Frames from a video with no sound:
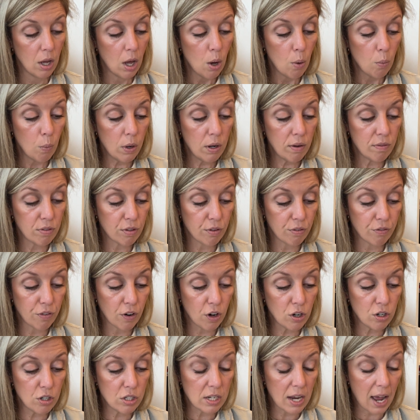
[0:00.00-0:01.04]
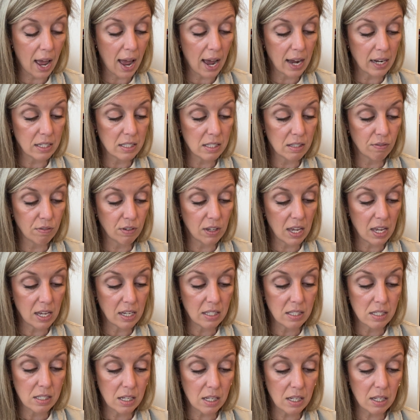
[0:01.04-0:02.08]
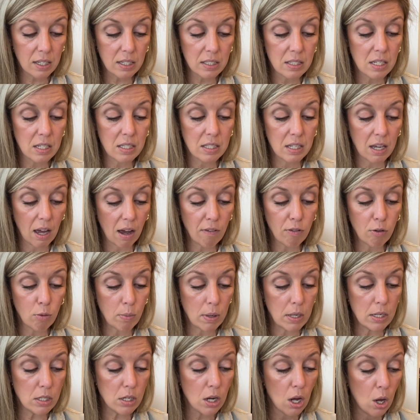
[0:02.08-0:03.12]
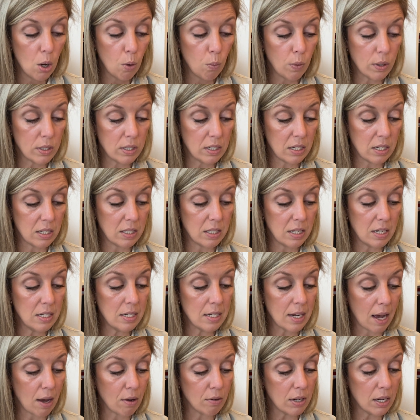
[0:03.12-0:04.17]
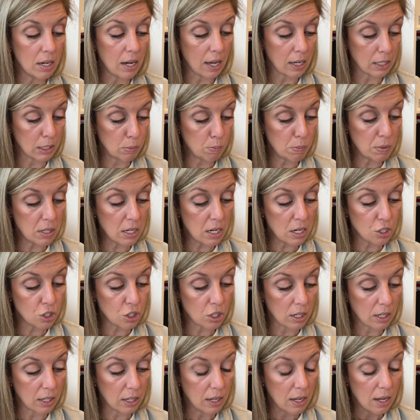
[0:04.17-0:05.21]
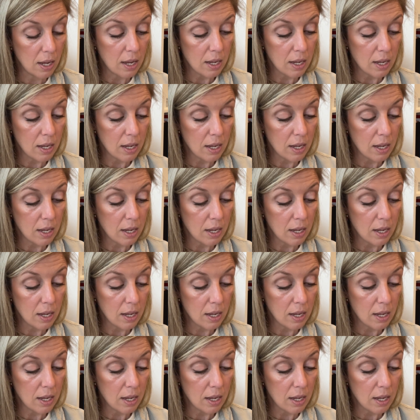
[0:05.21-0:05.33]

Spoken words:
One of the first acts of King Cilix's government was to send out an expedition